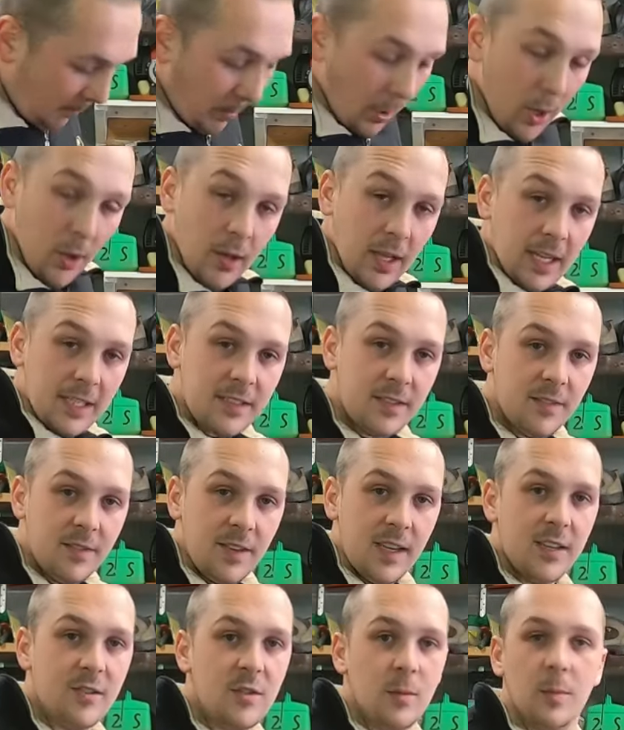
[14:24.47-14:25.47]
bollock to
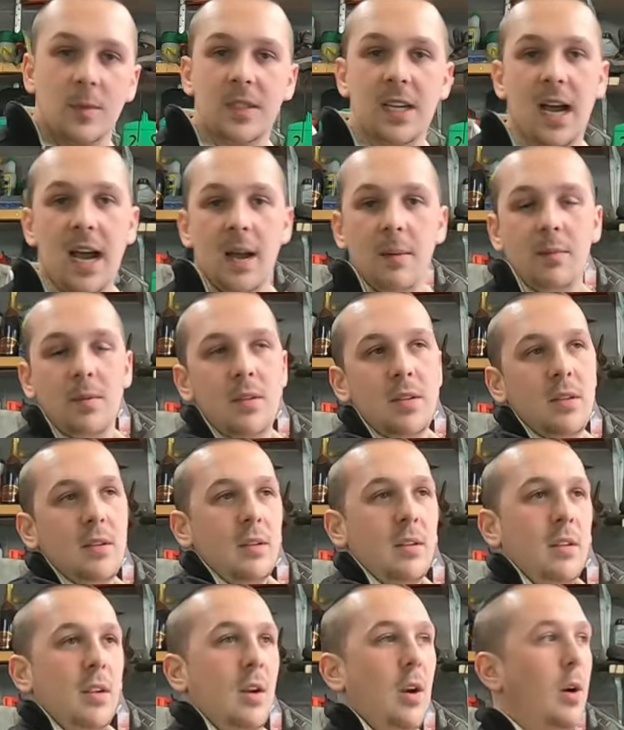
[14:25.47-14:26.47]
fit sometimes,
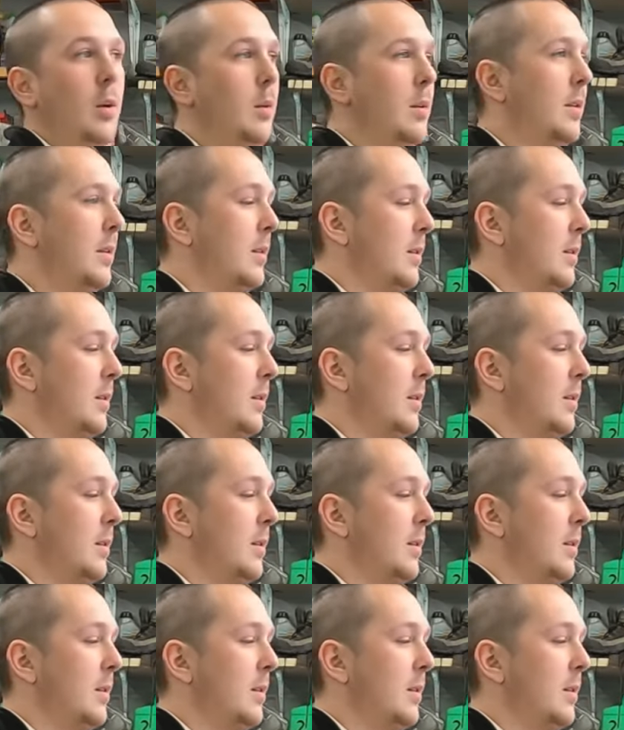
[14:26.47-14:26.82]
you know.